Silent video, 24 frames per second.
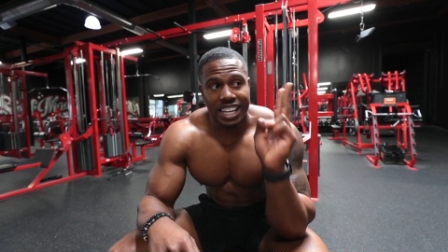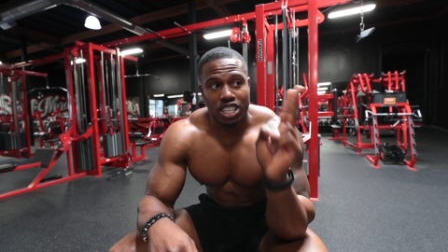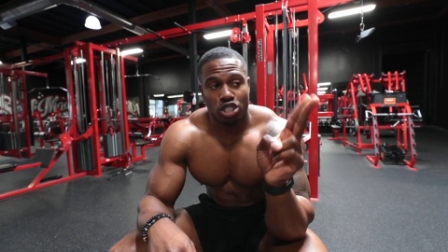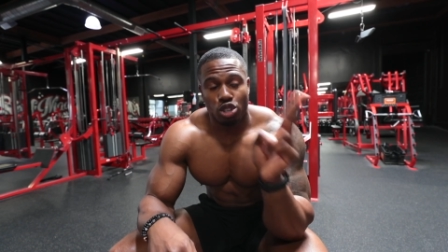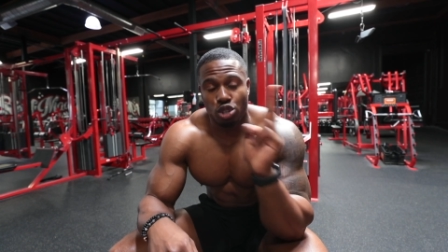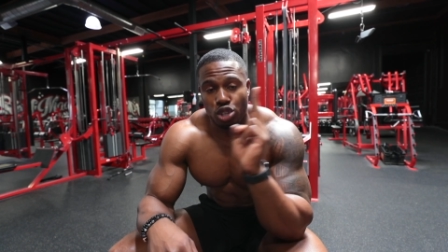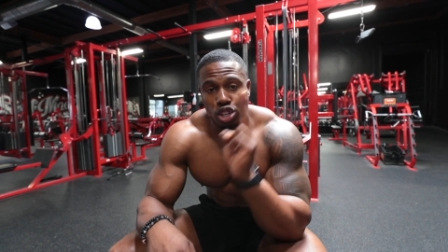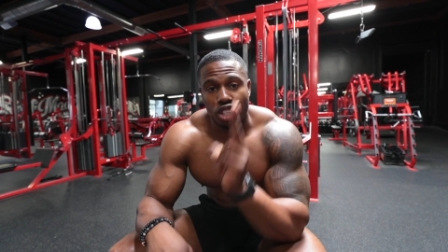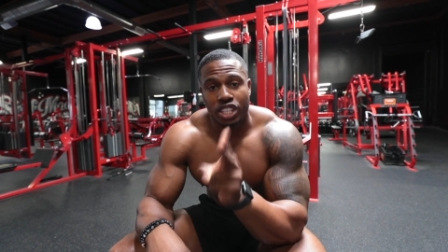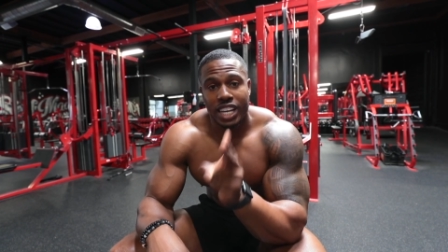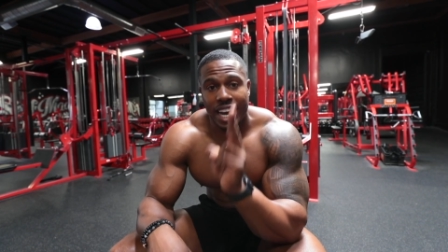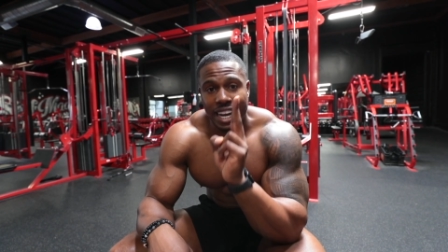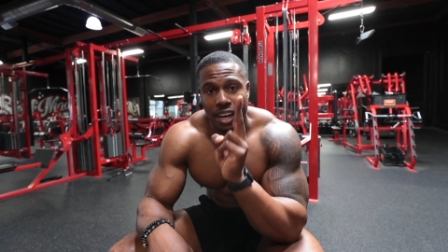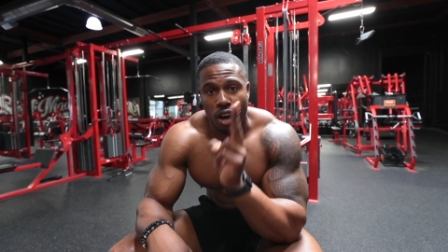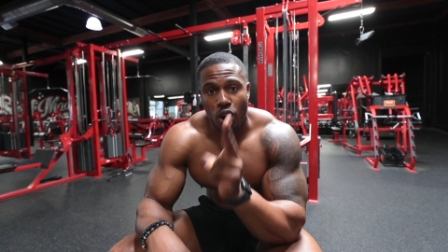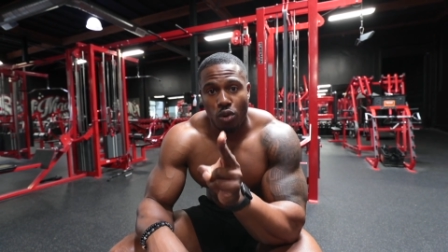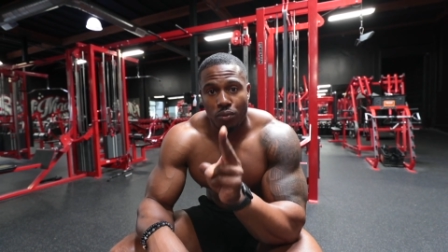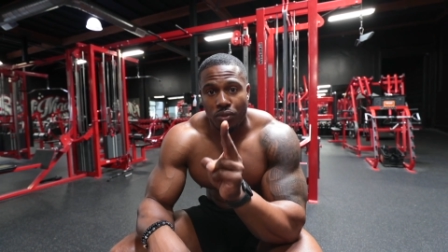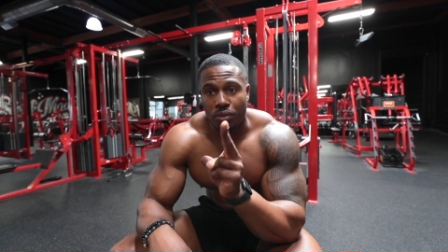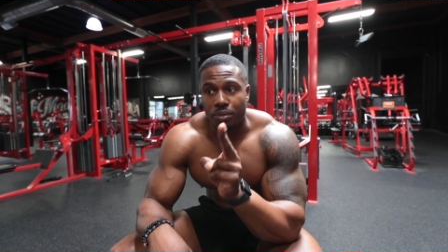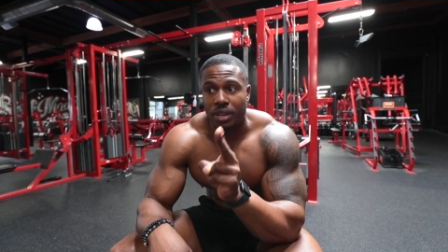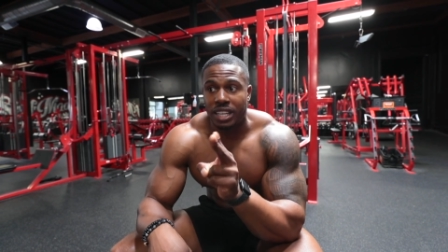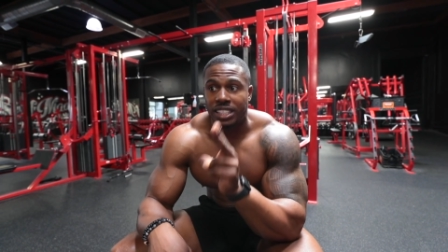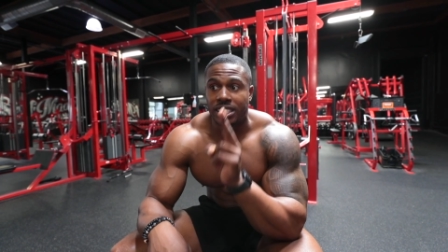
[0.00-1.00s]
you should take
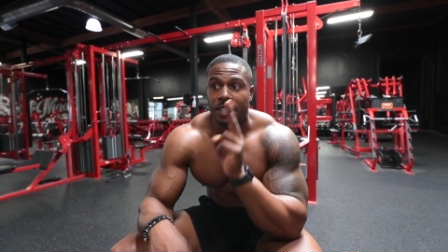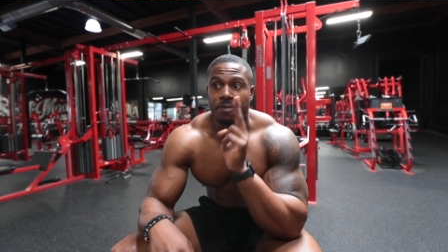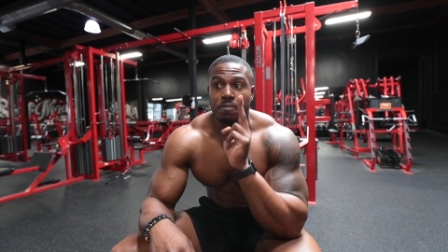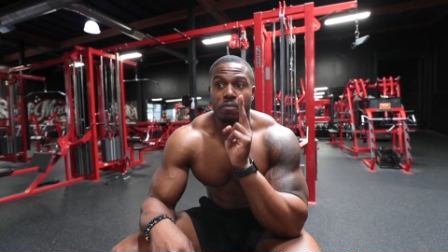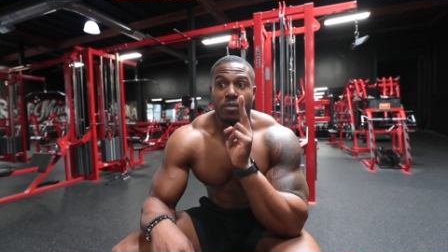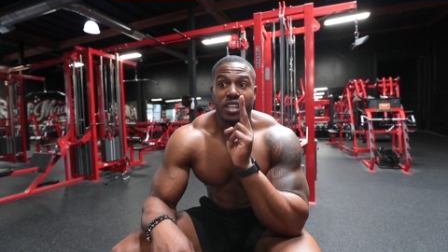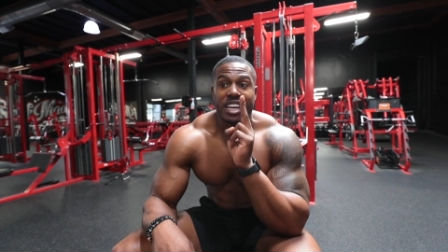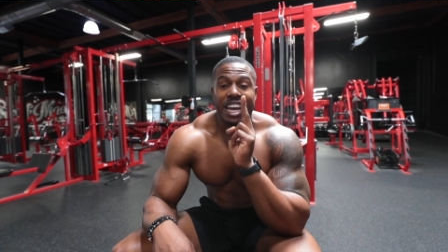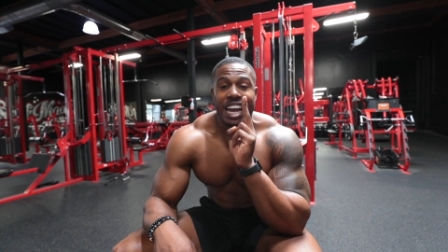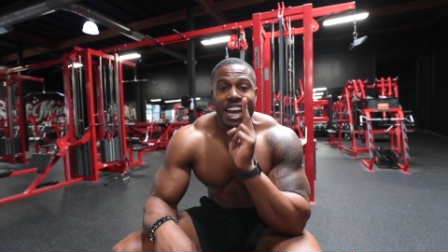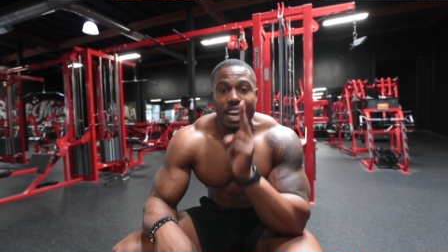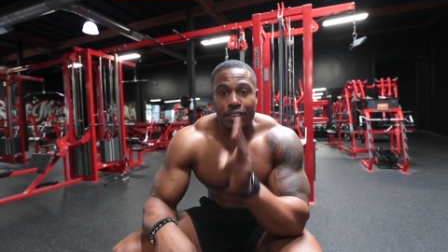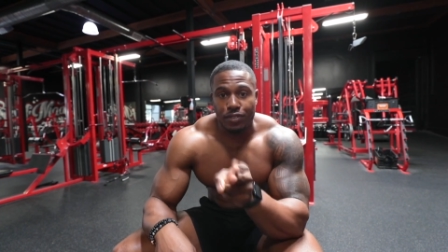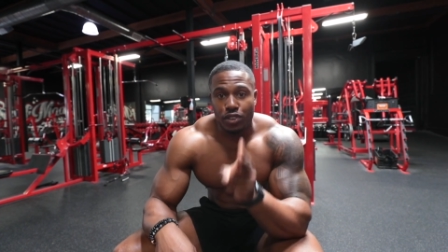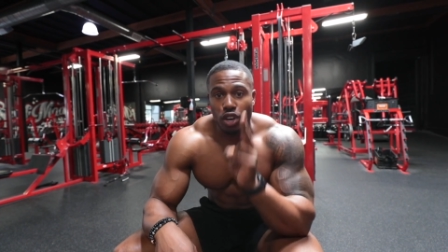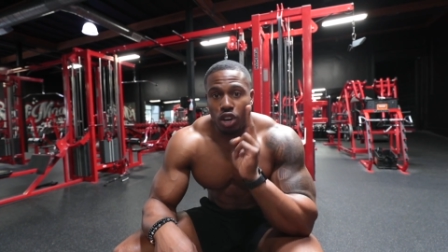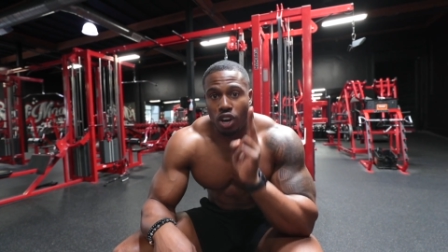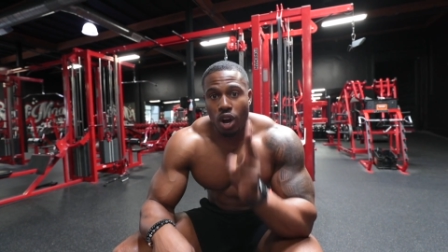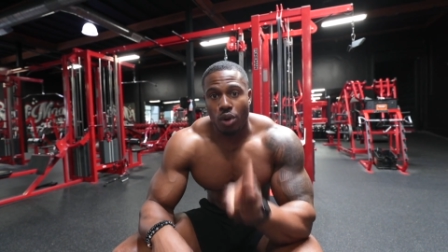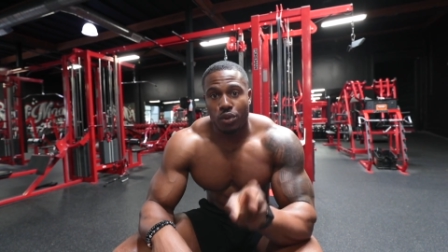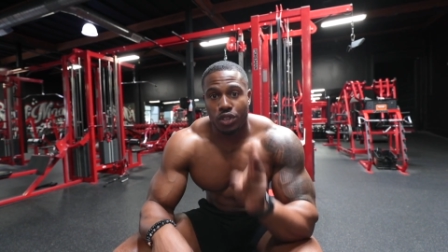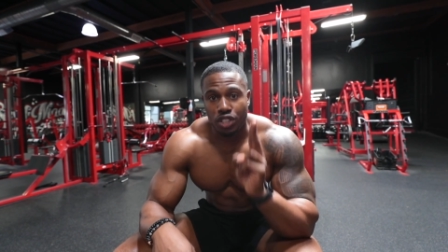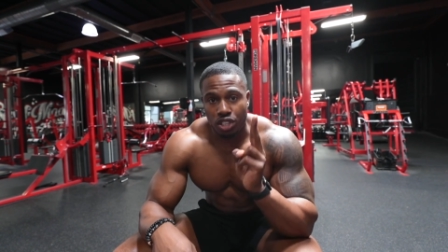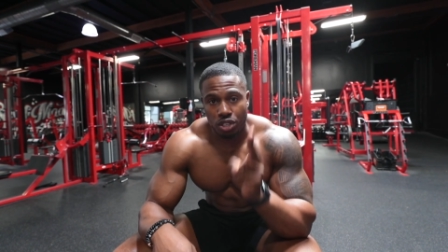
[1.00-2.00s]
home from this. If you're
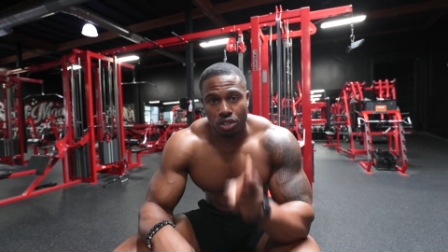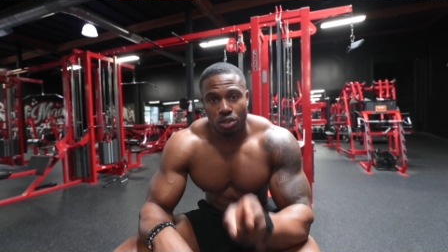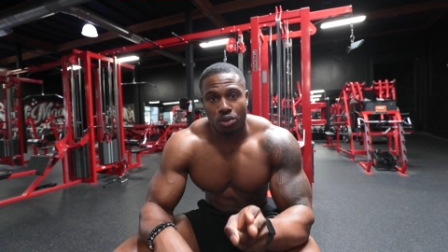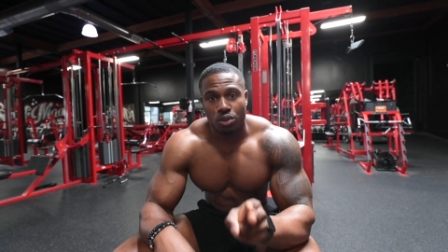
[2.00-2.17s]
going to